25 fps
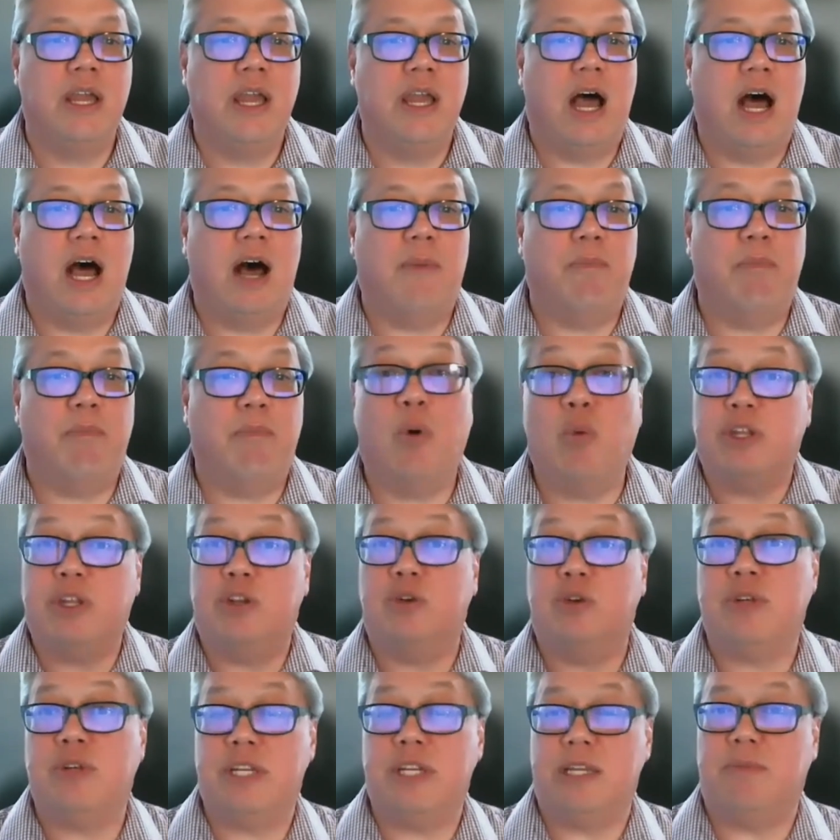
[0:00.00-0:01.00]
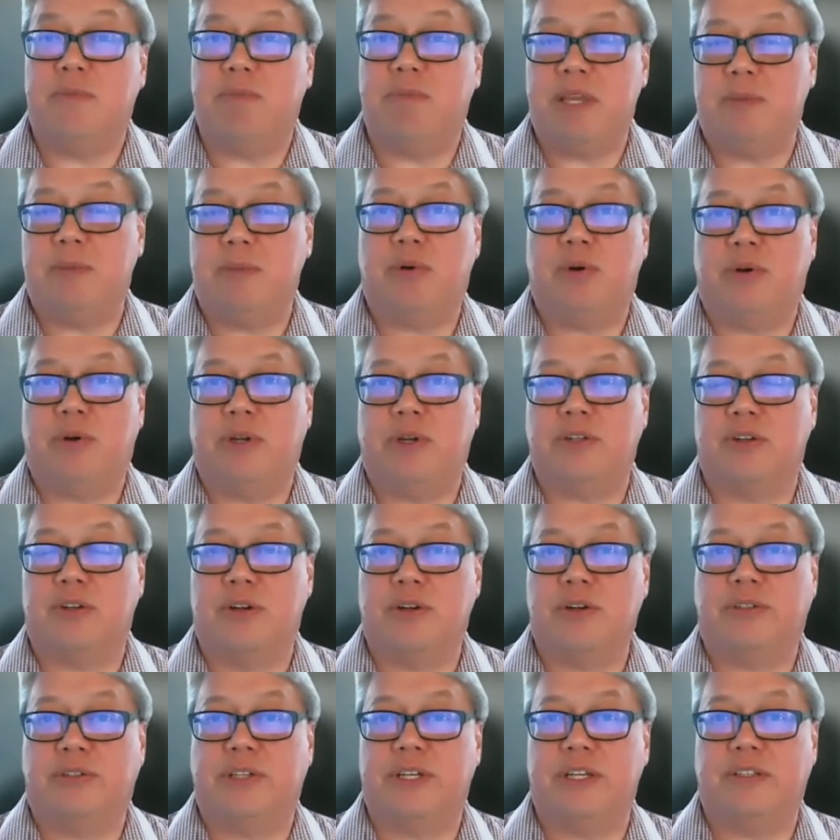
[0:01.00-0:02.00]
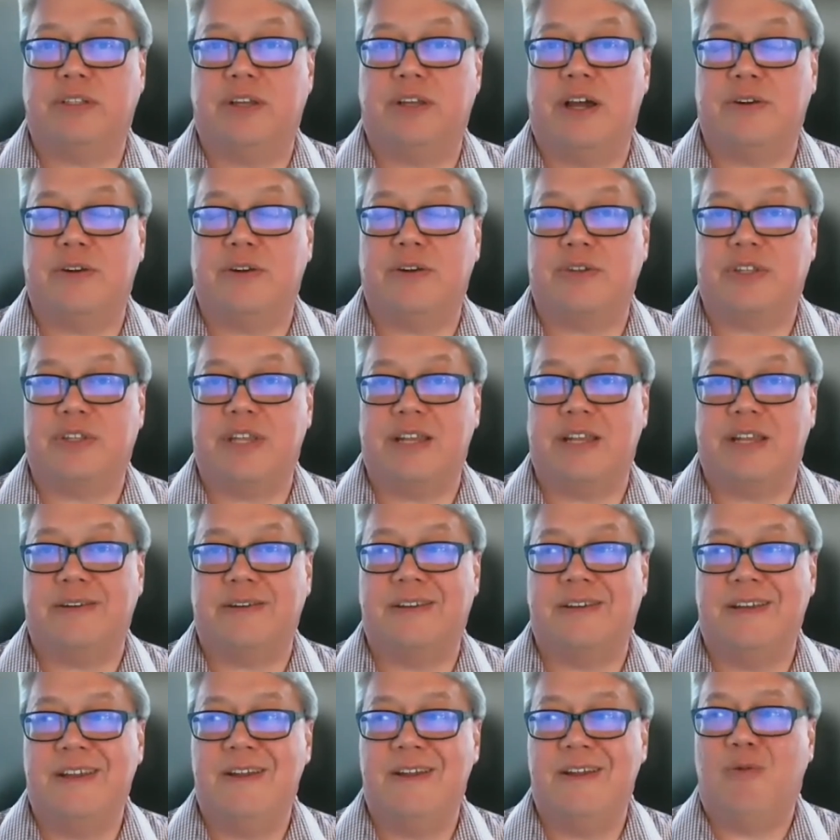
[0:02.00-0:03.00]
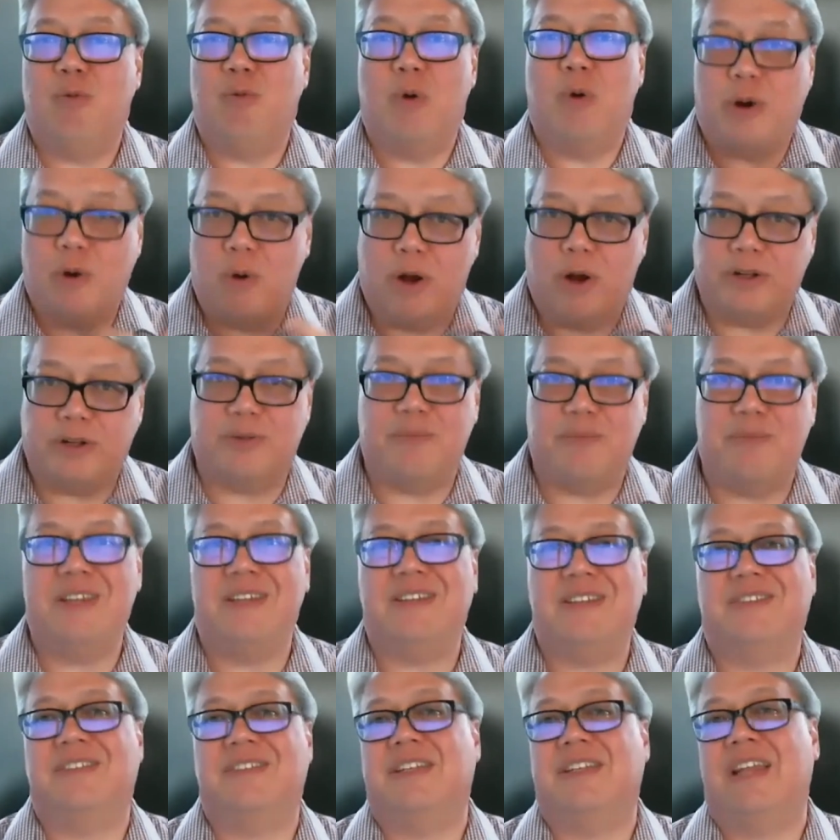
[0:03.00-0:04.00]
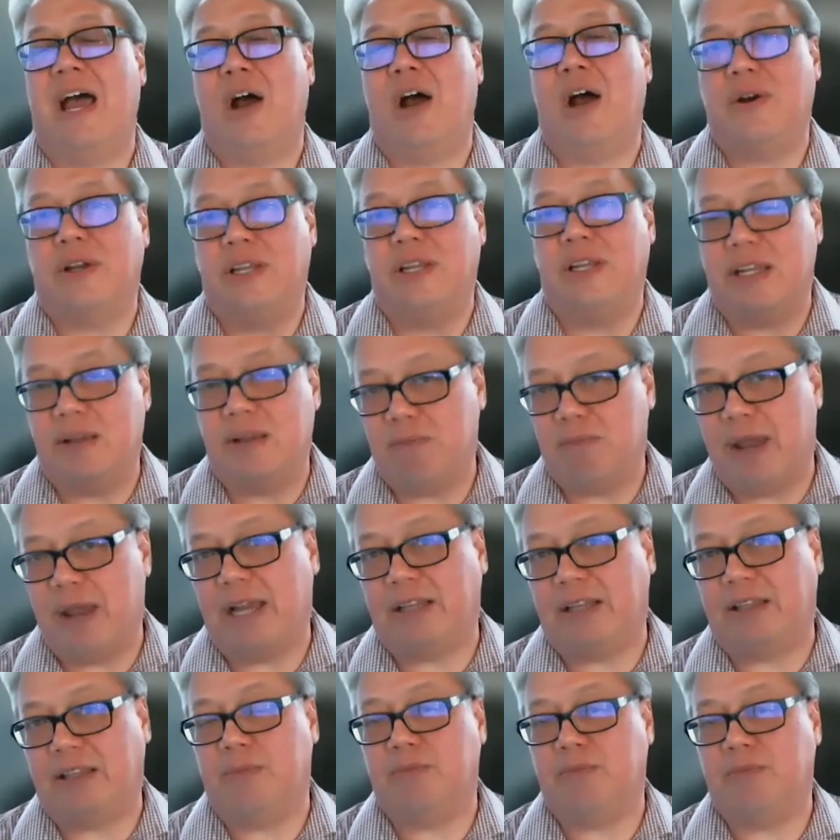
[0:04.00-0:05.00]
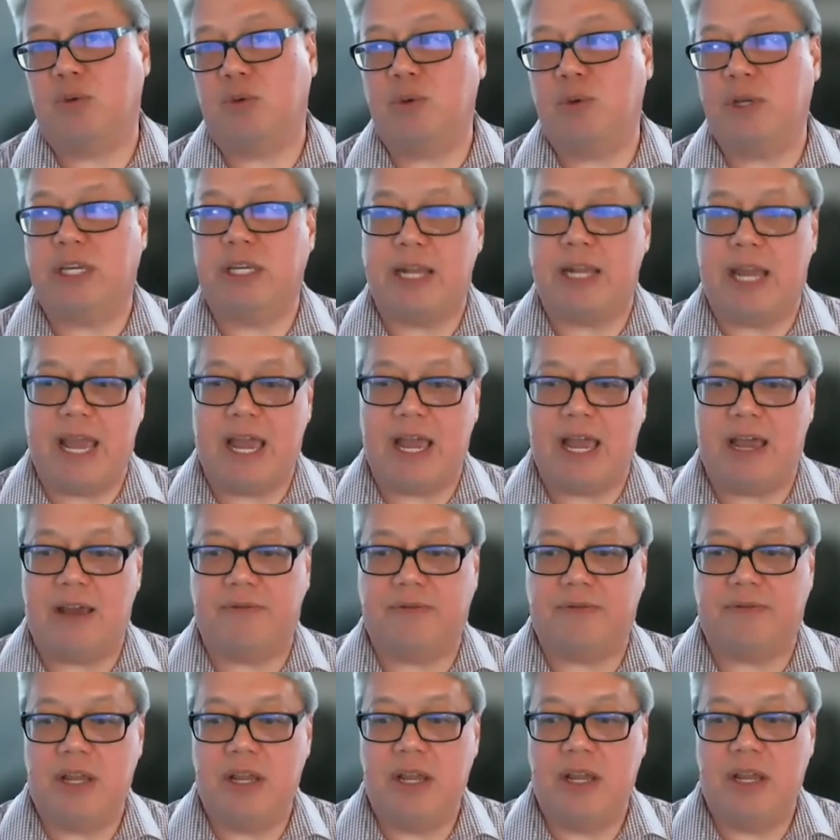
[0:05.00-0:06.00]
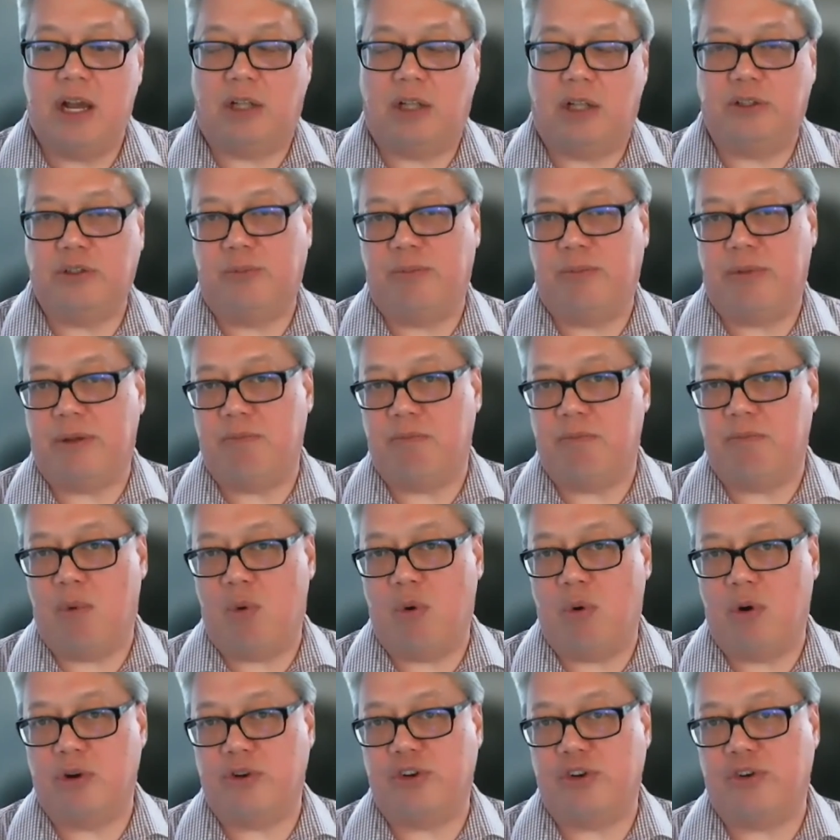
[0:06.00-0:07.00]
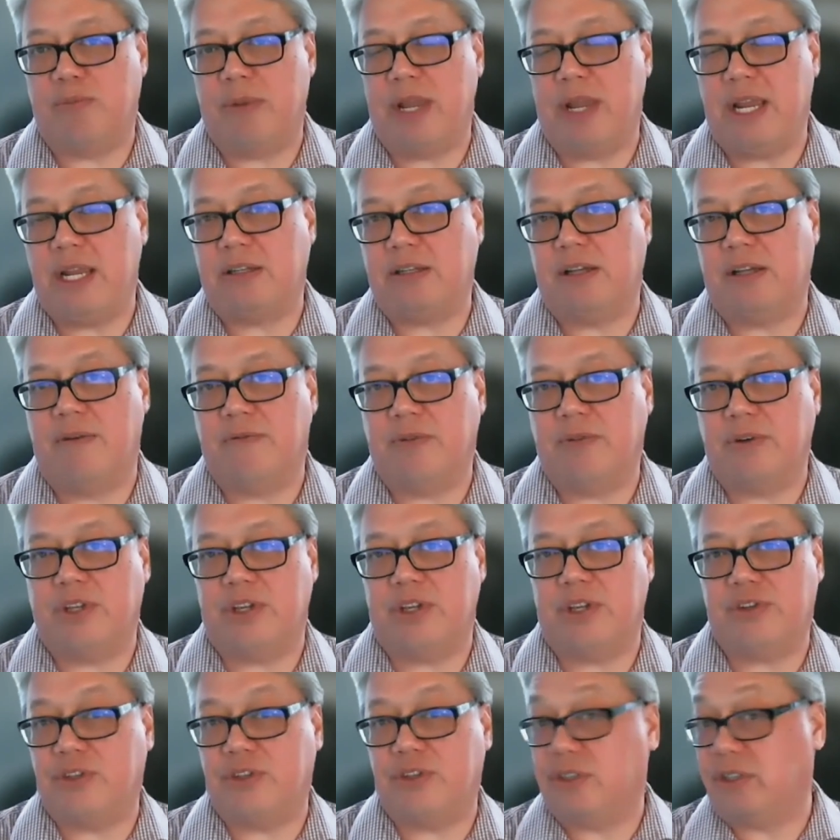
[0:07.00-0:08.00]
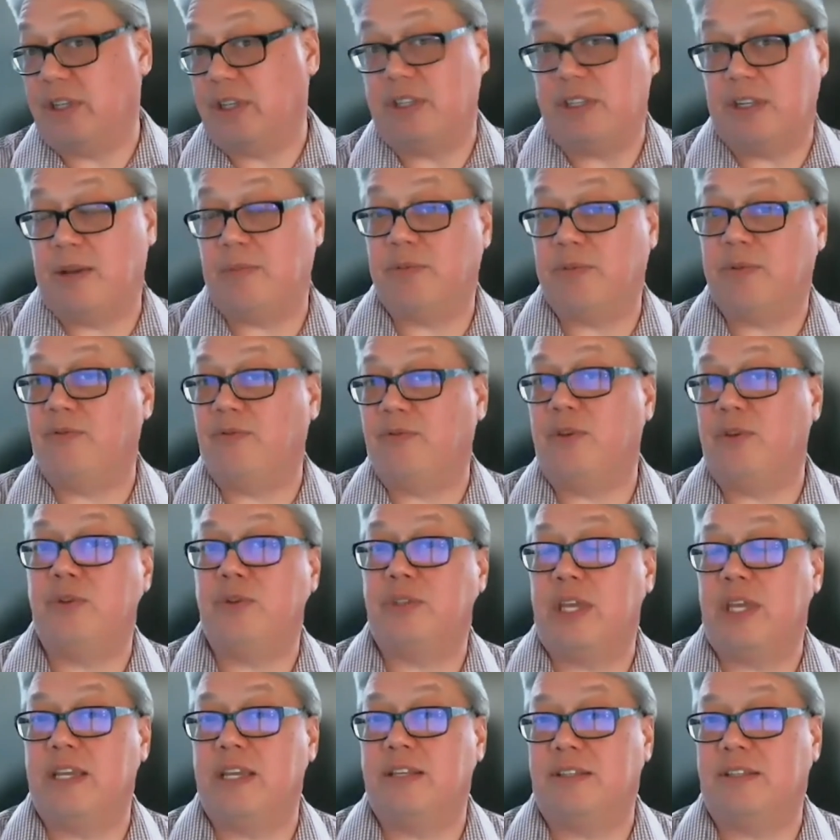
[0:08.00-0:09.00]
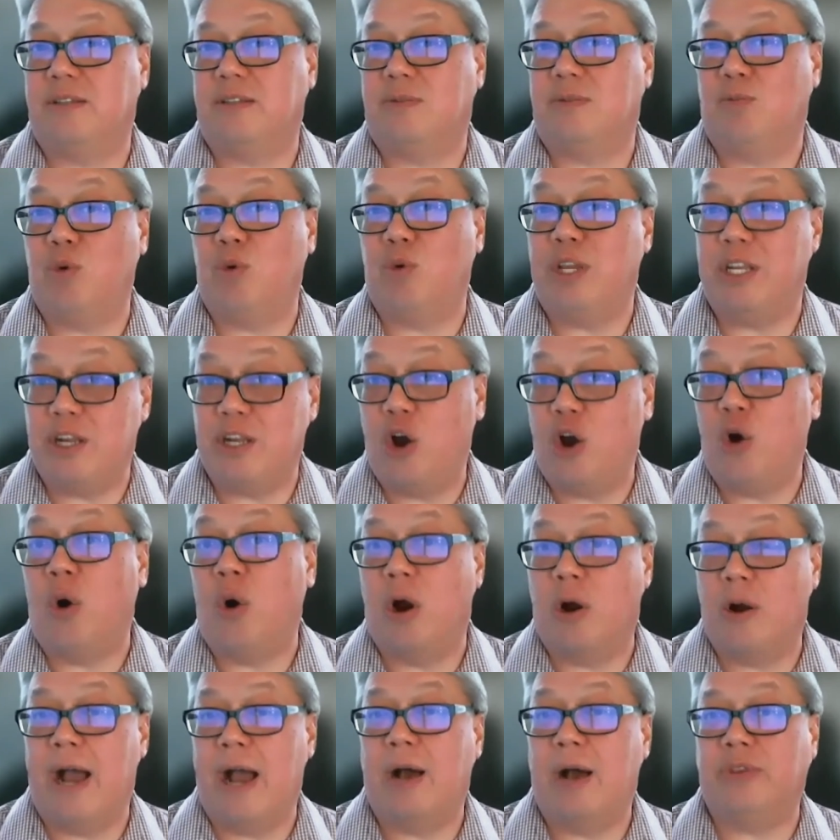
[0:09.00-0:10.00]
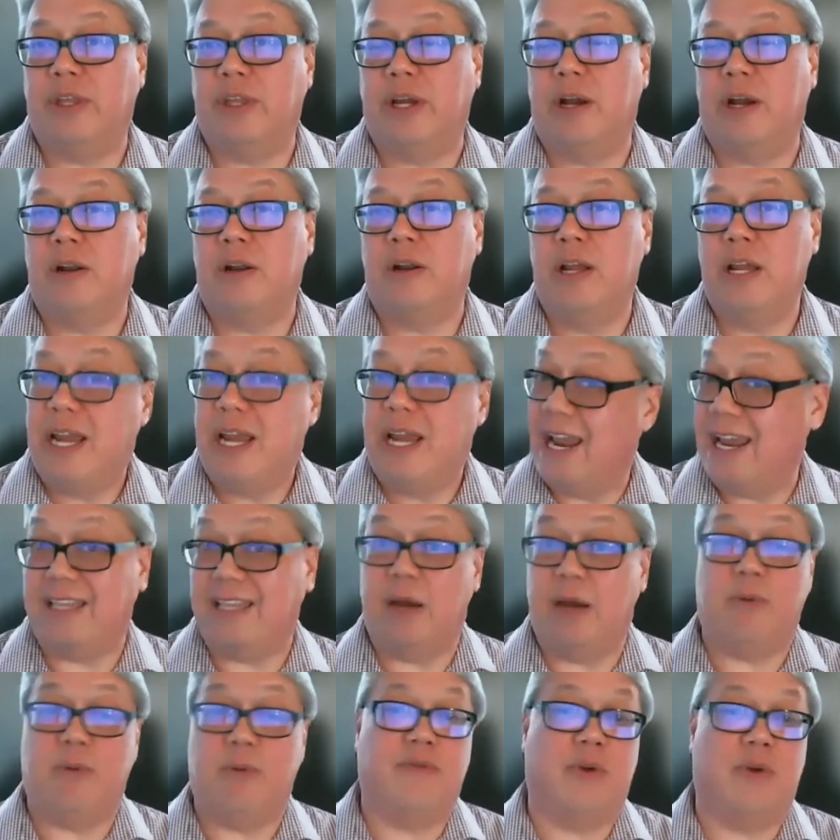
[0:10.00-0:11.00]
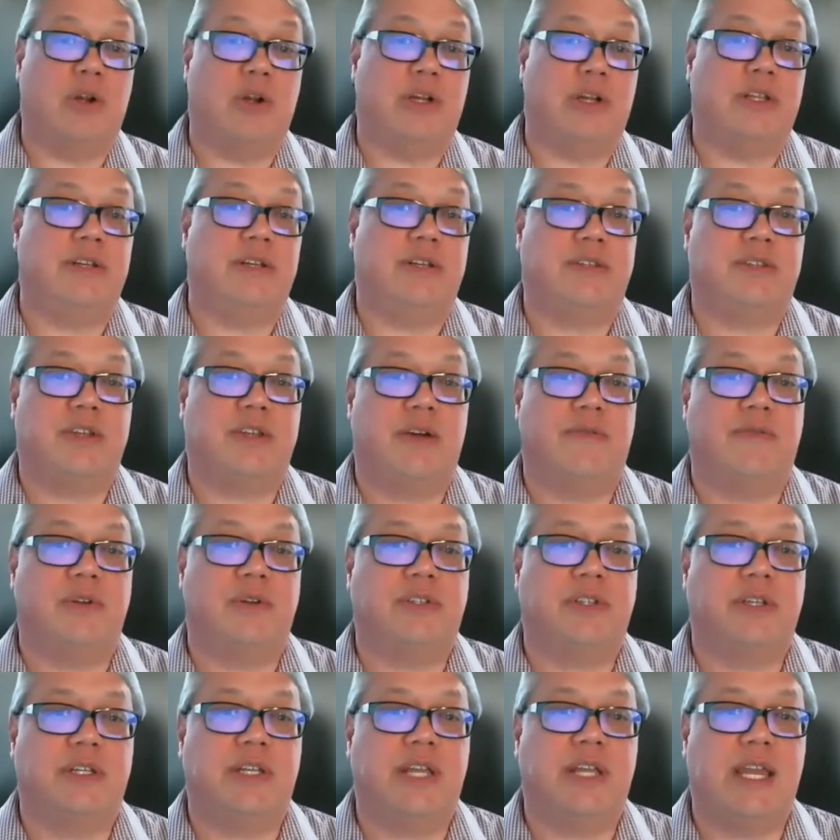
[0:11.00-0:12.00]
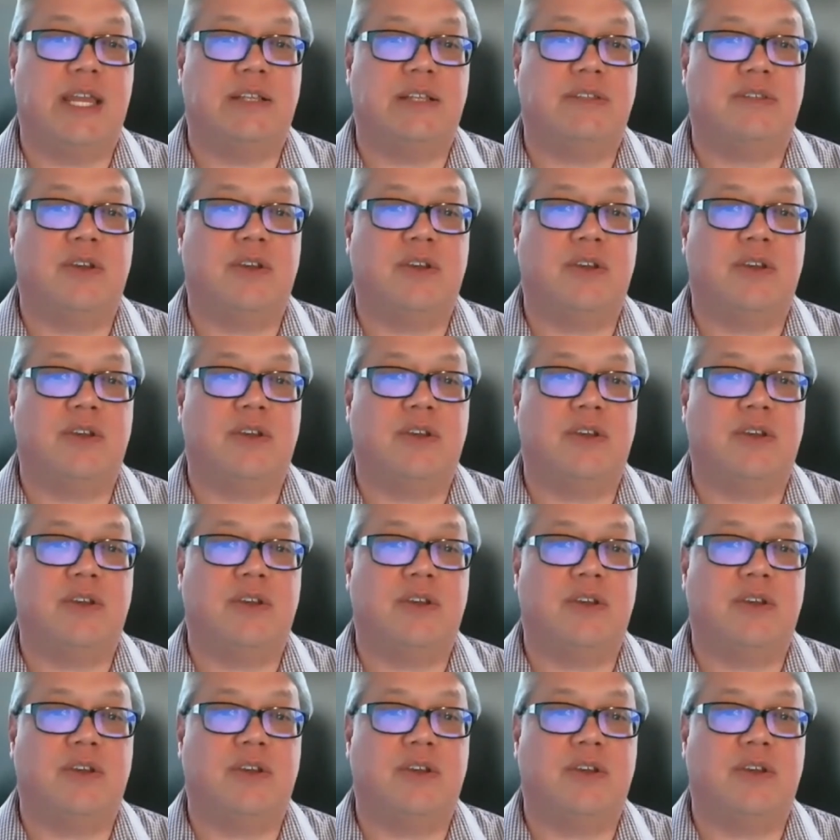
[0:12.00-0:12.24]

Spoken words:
But we do need people internally to understand what quantum is and how it can impact them, so we can have a little bit more germane conversations to the types of use cases we know are out there and that we've already discovered to date.